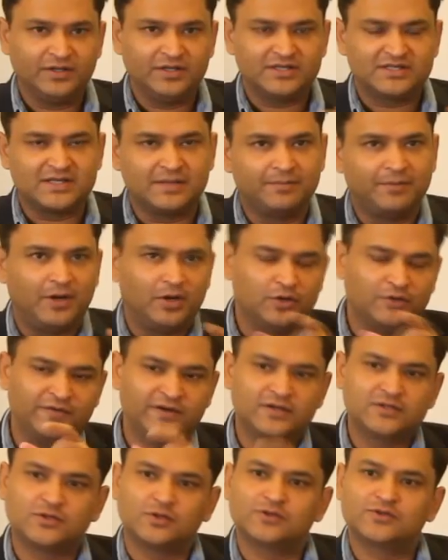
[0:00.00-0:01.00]
Some part of
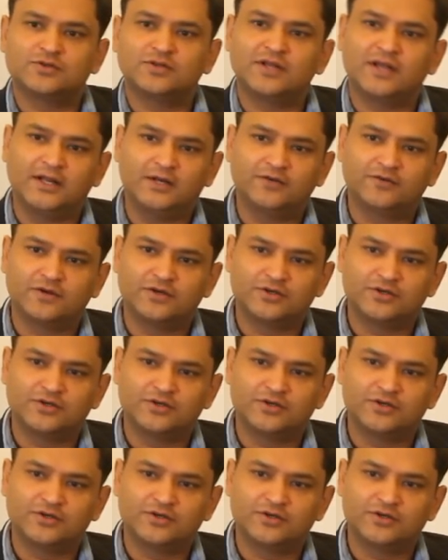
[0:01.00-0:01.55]
it is also the line of